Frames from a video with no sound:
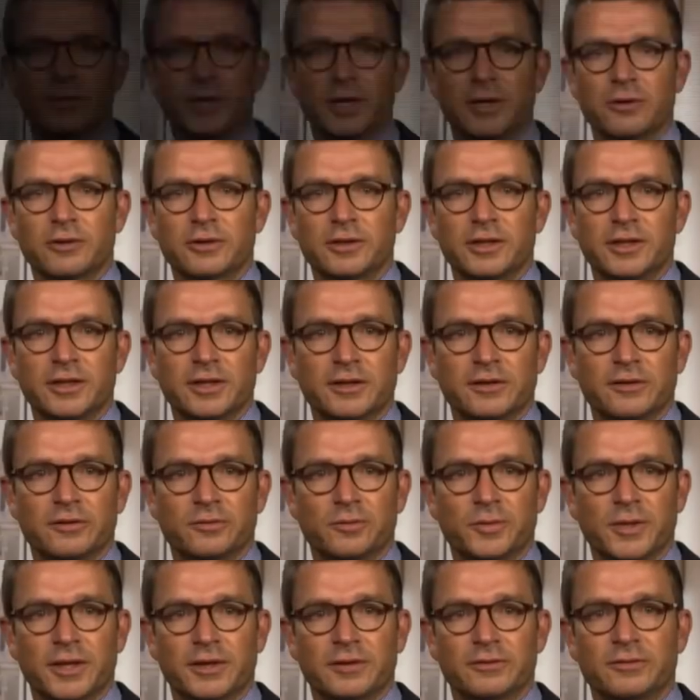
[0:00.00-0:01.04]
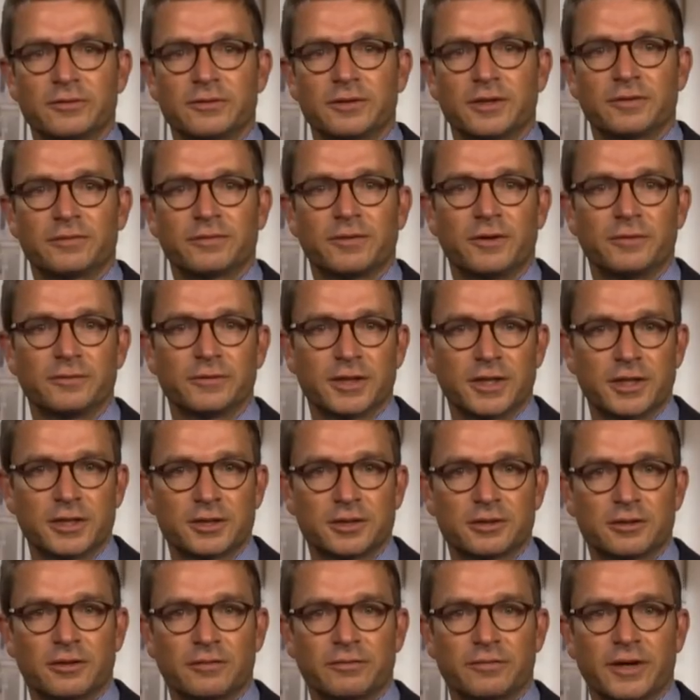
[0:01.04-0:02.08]
Mayo Clinic is based on the
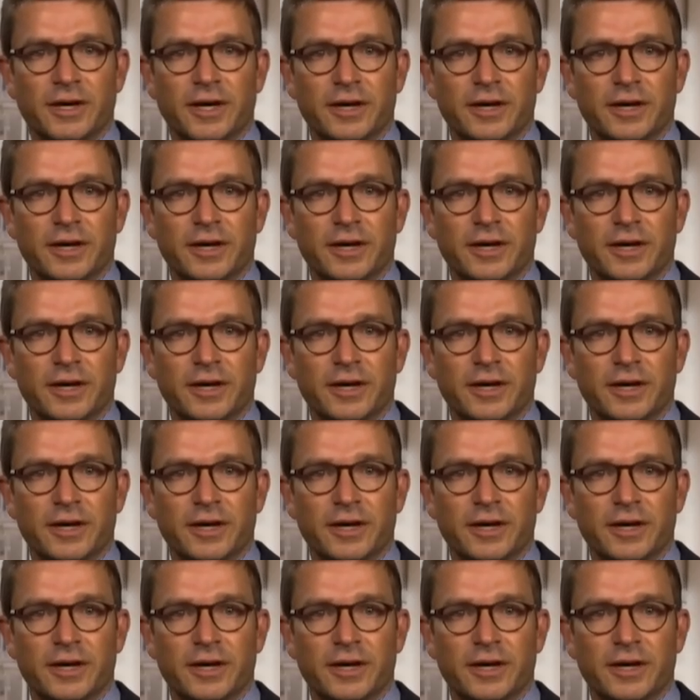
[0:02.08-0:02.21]
foundation of